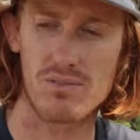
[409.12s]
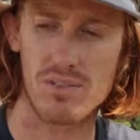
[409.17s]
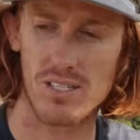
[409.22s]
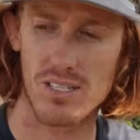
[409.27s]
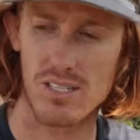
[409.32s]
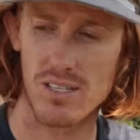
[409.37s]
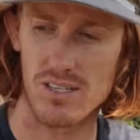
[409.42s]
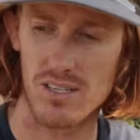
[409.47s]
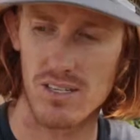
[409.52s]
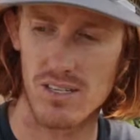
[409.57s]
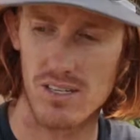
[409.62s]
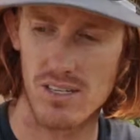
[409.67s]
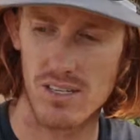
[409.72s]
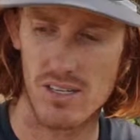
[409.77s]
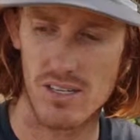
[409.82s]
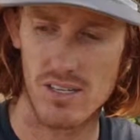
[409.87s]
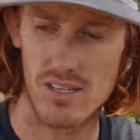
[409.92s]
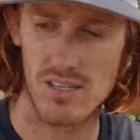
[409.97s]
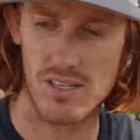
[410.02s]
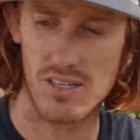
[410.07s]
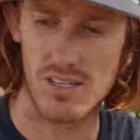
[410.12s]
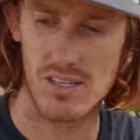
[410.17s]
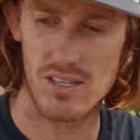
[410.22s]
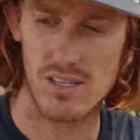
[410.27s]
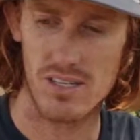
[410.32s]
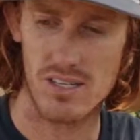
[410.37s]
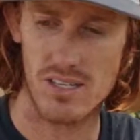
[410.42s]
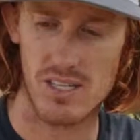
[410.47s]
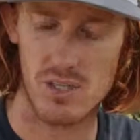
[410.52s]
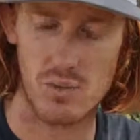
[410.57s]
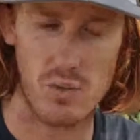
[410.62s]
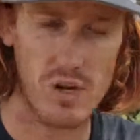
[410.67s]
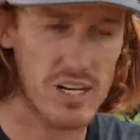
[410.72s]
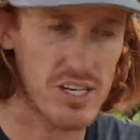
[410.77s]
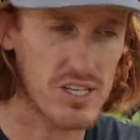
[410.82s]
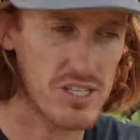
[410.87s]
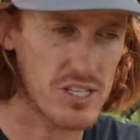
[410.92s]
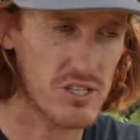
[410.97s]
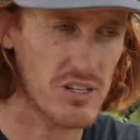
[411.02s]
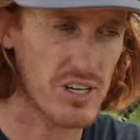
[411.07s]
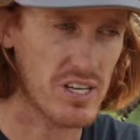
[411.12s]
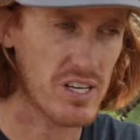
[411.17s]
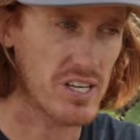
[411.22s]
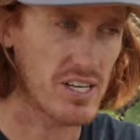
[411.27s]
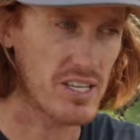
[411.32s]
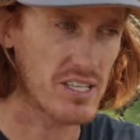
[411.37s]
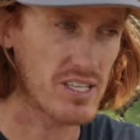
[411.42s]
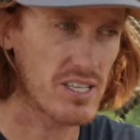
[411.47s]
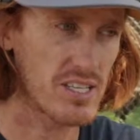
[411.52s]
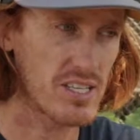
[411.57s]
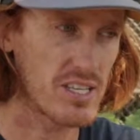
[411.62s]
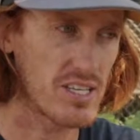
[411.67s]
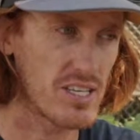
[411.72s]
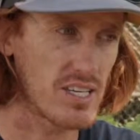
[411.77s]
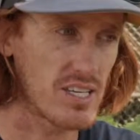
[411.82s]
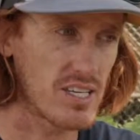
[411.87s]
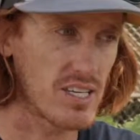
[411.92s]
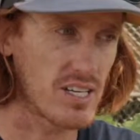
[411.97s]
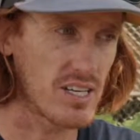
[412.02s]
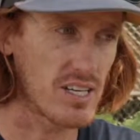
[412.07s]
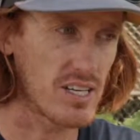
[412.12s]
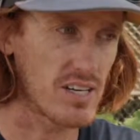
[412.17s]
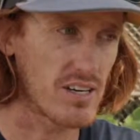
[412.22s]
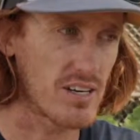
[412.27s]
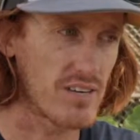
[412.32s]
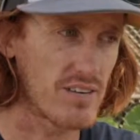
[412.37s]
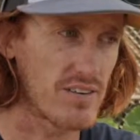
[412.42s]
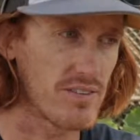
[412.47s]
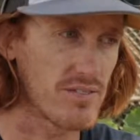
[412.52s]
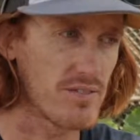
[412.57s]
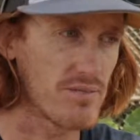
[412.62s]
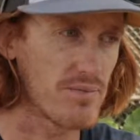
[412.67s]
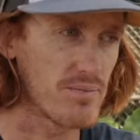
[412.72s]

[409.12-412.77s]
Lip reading: Is it? There's one in Australia. It's the.